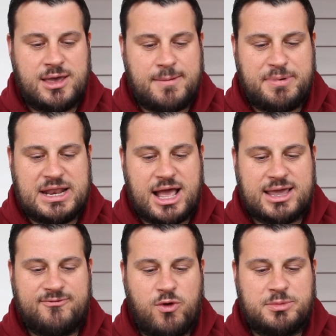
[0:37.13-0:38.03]
And be not
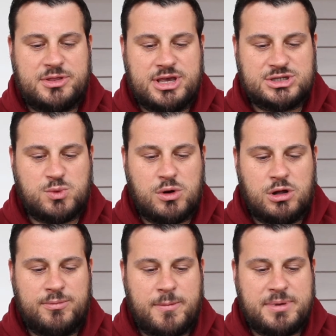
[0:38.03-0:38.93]
conformed to this
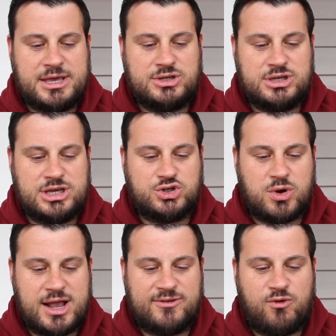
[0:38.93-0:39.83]
world, but be ye
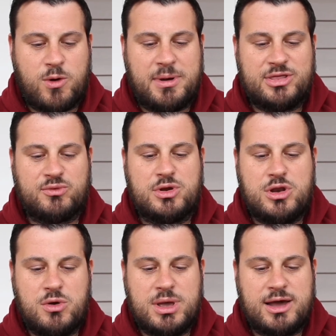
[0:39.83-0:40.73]
transformed by the
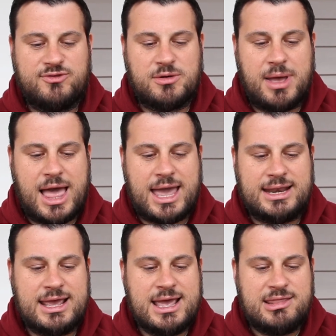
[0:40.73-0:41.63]
renewing of your
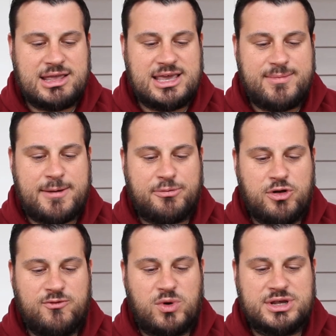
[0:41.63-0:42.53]
mind, that ye may
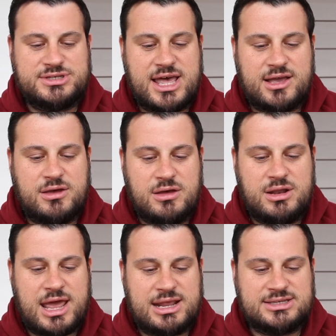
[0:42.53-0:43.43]
prove what is that
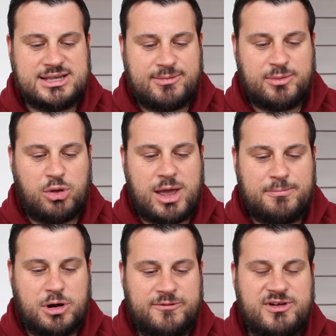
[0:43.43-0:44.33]
good and acceptable
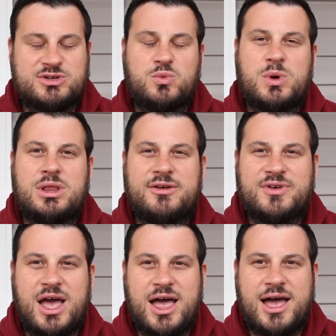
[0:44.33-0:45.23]
and perfect will
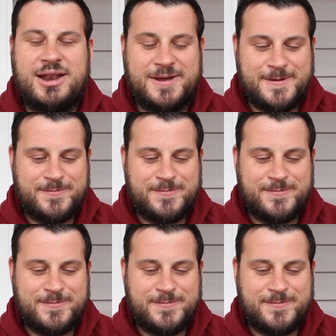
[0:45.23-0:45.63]
of God.